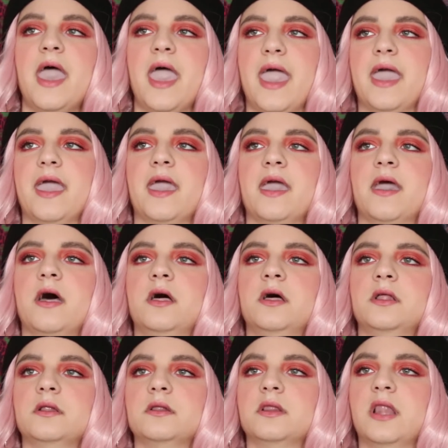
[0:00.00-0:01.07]
a
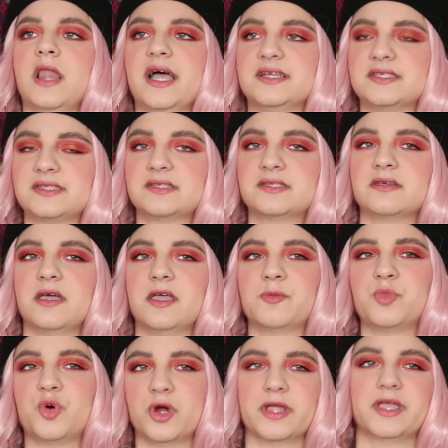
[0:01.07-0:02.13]
less
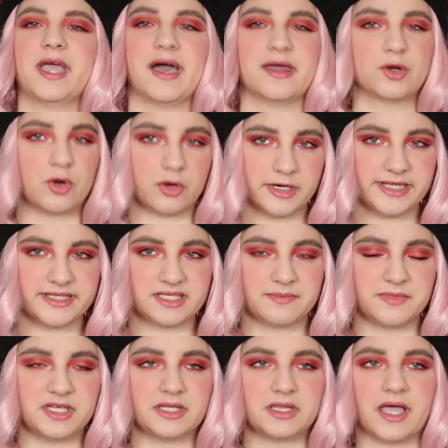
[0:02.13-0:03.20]
important category to me,